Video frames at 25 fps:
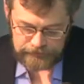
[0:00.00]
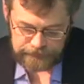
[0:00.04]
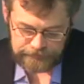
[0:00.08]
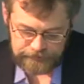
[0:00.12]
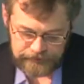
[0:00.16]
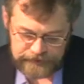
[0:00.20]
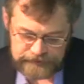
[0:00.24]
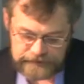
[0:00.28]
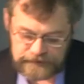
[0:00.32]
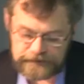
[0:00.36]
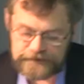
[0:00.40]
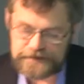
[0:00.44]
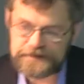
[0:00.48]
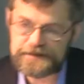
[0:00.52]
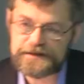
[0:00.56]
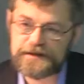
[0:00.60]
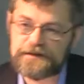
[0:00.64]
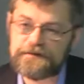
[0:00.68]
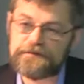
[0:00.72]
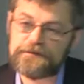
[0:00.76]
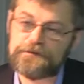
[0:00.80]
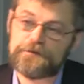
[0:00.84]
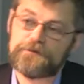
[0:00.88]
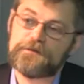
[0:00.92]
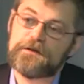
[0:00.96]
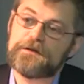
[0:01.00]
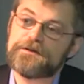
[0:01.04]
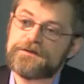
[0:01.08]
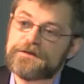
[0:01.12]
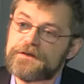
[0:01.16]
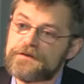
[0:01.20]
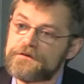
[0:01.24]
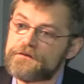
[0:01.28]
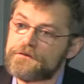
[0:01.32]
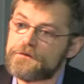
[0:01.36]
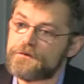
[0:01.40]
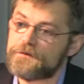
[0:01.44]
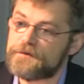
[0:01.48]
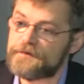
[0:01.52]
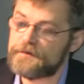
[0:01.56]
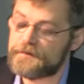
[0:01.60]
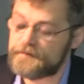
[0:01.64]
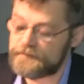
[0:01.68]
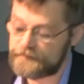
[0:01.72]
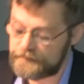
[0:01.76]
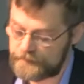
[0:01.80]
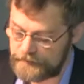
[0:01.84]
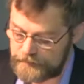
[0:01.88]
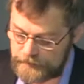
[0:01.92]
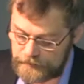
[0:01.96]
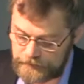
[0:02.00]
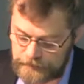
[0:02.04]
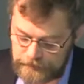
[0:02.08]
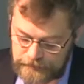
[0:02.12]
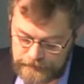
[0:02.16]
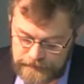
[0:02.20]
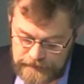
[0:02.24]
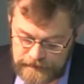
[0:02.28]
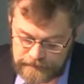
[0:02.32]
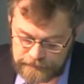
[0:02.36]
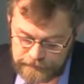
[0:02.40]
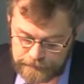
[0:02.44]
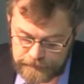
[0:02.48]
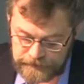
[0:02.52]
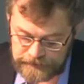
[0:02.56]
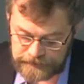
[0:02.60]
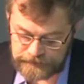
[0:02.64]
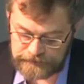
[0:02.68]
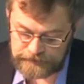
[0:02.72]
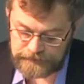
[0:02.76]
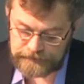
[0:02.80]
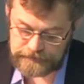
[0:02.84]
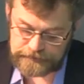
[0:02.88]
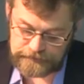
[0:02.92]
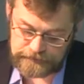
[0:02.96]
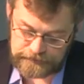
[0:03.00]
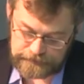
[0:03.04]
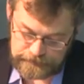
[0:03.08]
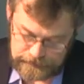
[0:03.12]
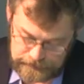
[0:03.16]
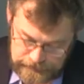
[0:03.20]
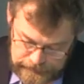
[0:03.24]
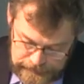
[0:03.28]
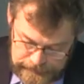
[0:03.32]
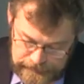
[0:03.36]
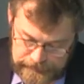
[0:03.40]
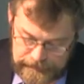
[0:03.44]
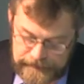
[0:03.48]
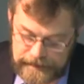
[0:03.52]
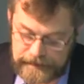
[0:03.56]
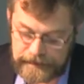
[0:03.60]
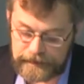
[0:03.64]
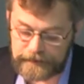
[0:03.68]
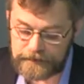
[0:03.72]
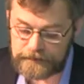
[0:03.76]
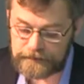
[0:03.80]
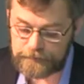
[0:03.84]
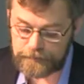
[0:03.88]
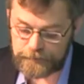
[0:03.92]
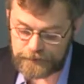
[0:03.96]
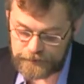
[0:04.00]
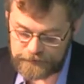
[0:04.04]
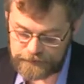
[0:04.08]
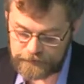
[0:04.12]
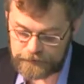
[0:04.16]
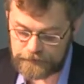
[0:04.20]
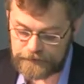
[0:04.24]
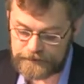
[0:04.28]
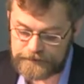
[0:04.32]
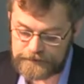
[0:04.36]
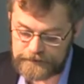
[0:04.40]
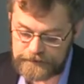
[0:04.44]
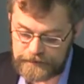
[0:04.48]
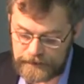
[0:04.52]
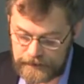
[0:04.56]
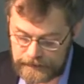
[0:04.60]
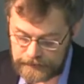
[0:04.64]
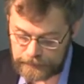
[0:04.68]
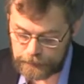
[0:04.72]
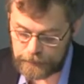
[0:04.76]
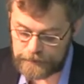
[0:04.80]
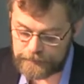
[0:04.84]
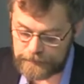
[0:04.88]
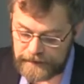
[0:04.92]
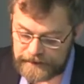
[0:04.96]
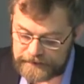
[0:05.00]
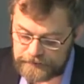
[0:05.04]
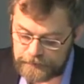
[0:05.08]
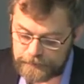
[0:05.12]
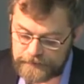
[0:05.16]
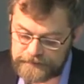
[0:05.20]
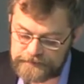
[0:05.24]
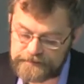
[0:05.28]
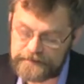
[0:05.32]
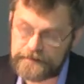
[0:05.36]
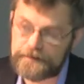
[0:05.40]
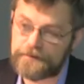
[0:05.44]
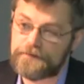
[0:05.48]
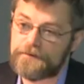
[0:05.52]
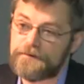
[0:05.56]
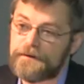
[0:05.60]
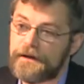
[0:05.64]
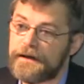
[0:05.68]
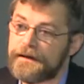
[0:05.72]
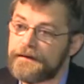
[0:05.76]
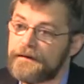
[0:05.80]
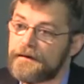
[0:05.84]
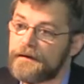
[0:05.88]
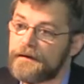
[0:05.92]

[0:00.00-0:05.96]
And finally, gestures. And gestures is the aspect that I personally, and with Mike Tomasello